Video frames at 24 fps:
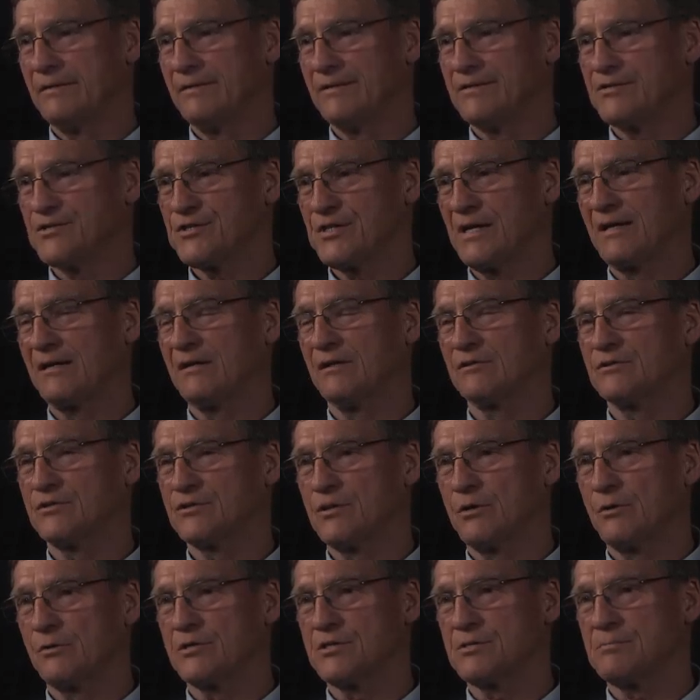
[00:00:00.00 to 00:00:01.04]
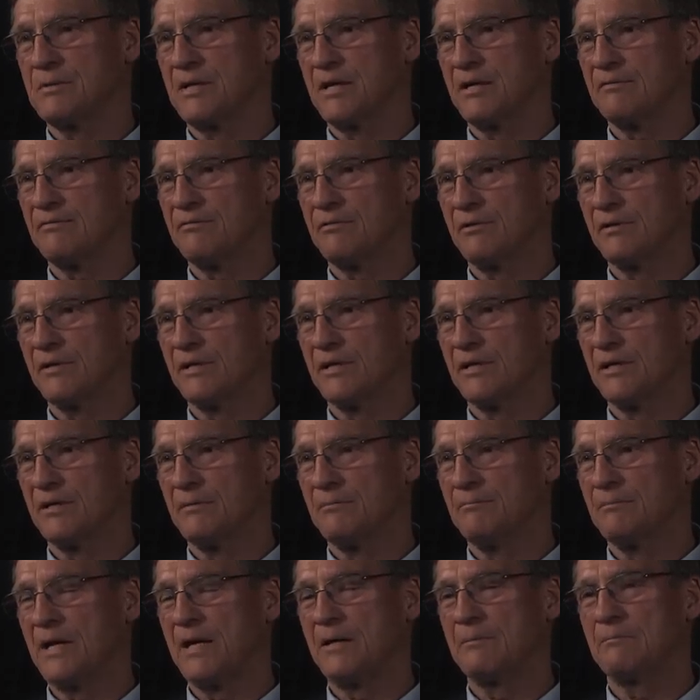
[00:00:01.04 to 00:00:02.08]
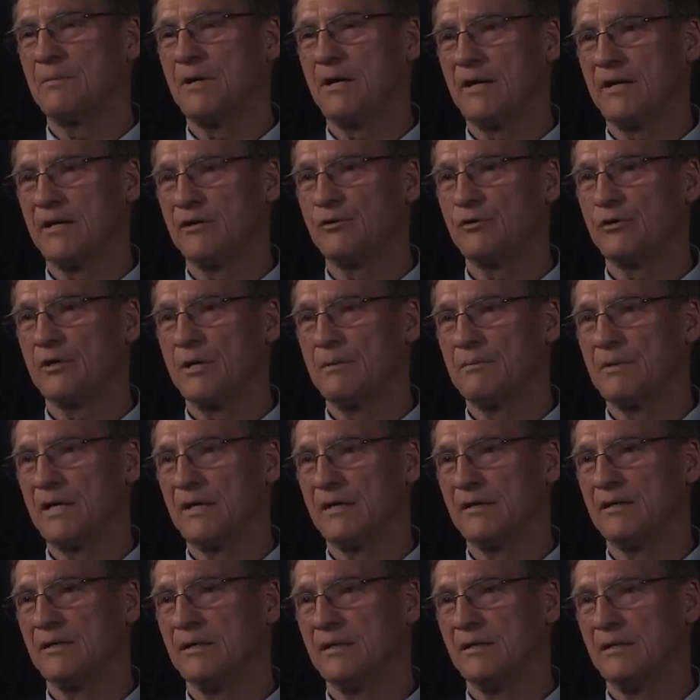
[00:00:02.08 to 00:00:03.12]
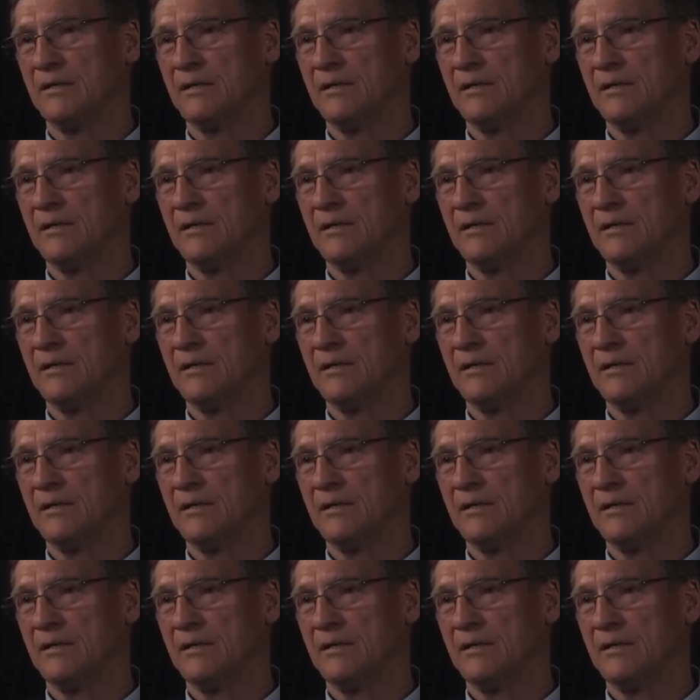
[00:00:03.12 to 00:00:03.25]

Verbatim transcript: settled, so to speak, for the main body to come in.